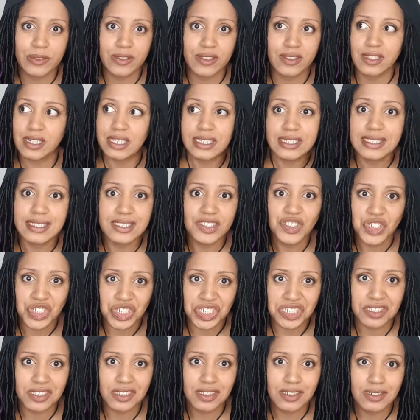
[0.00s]
the
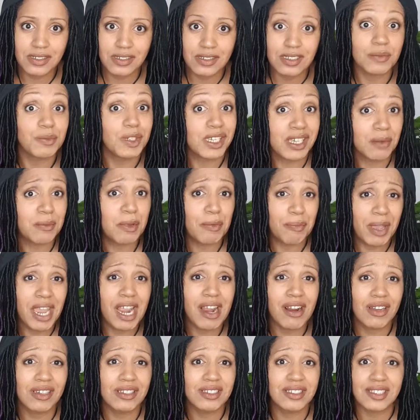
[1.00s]
decision to become a
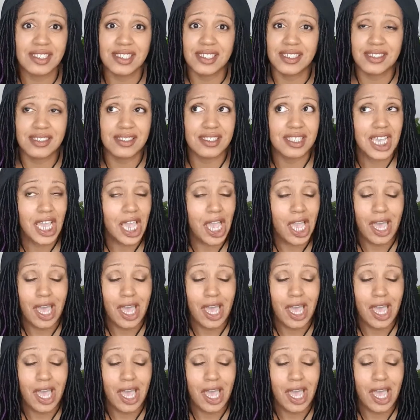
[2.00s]
parent is